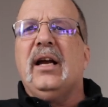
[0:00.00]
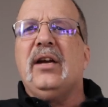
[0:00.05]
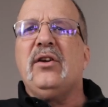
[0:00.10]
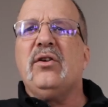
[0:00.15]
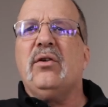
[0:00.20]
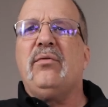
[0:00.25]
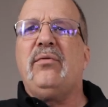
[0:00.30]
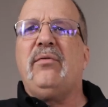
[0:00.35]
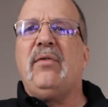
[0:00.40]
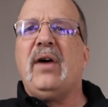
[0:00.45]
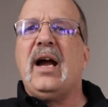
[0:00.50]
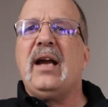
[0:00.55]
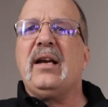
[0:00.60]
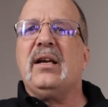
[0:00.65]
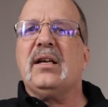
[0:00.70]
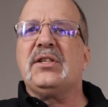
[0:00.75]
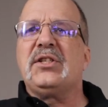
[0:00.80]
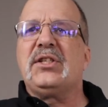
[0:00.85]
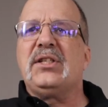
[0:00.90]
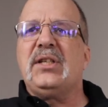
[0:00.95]
You'll find
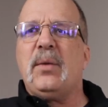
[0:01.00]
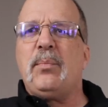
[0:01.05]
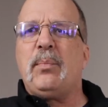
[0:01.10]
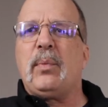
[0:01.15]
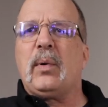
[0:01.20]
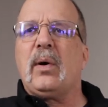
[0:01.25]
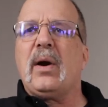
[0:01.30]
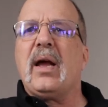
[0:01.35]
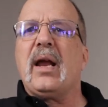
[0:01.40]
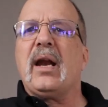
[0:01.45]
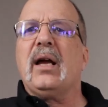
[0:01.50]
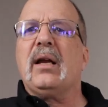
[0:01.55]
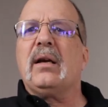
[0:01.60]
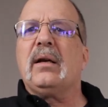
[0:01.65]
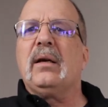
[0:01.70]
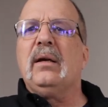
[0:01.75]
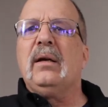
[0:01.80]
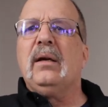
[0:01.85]
a zipper in it.